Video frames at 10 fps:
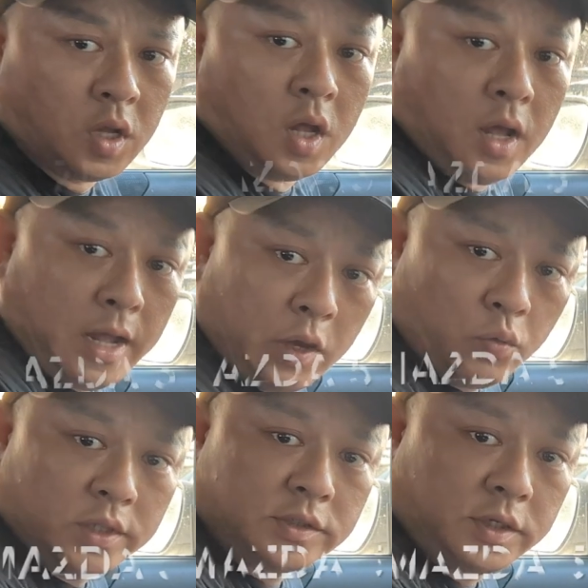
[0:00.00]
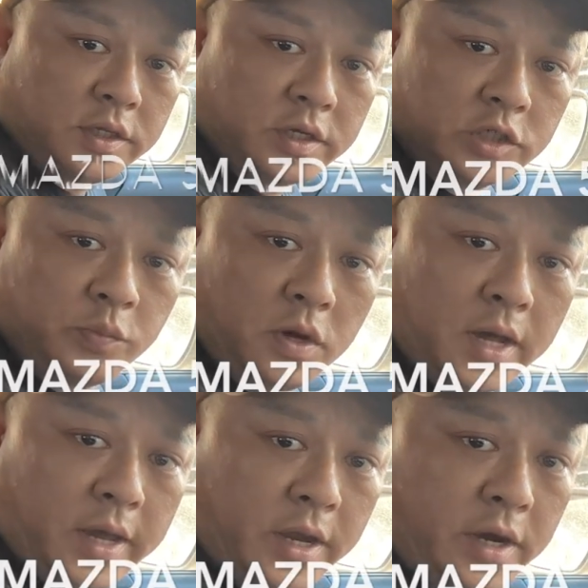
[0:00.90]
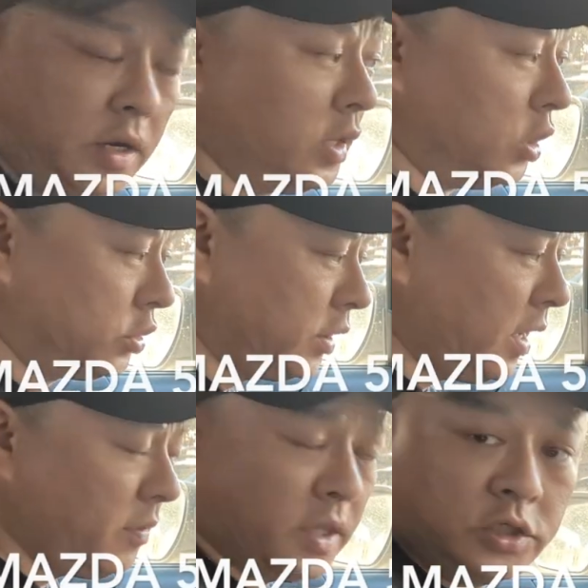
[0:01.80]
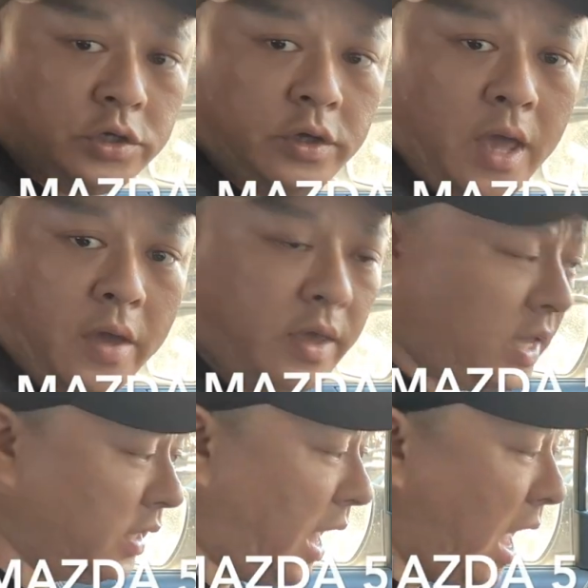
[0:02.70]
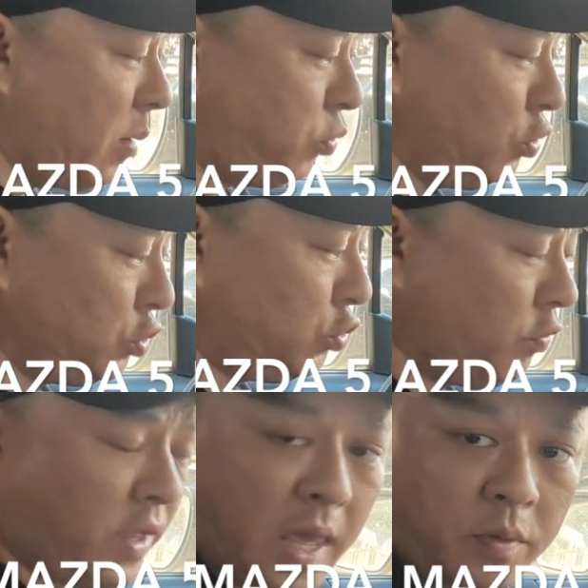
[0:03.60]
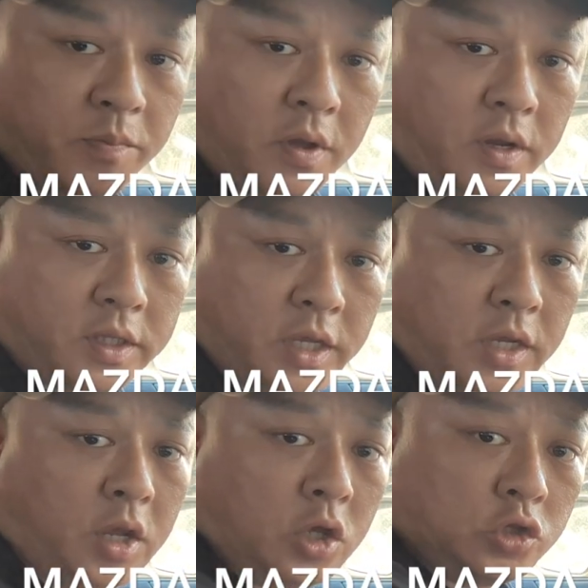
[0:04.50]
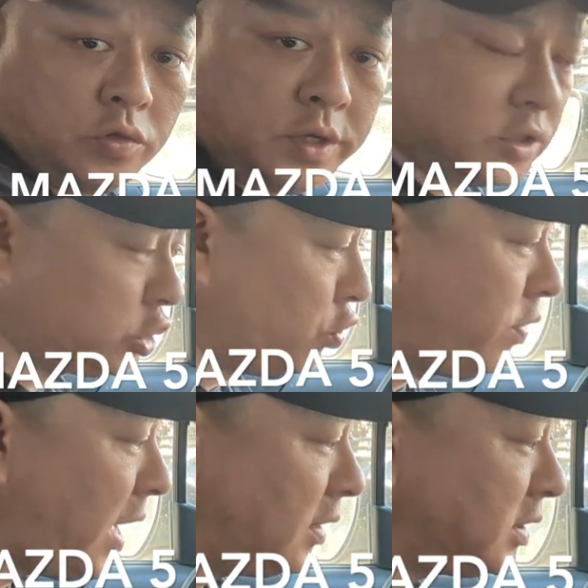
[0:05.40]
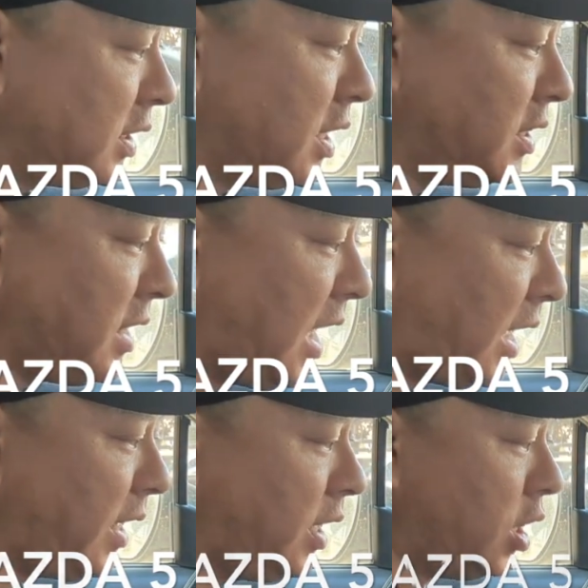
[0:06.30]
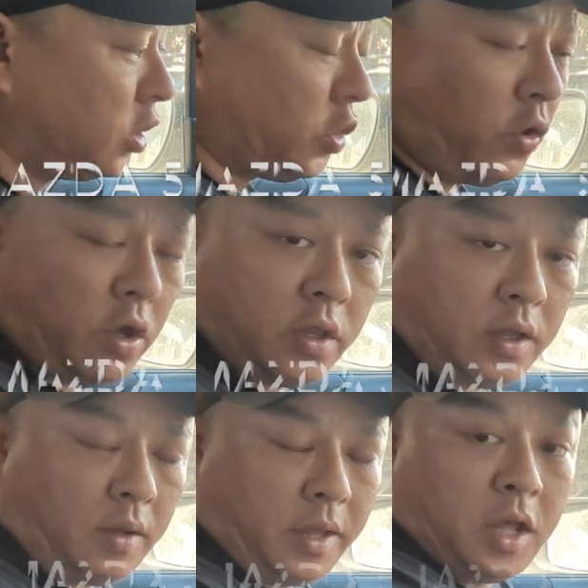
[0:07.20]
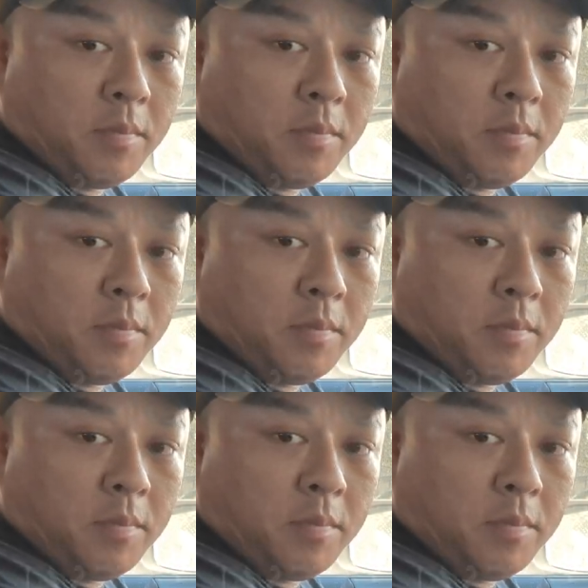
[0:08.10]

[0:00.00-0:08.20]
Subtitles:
Mazda 5 radio upgrade. Adding Bluetooth to Mazda 5 factory radio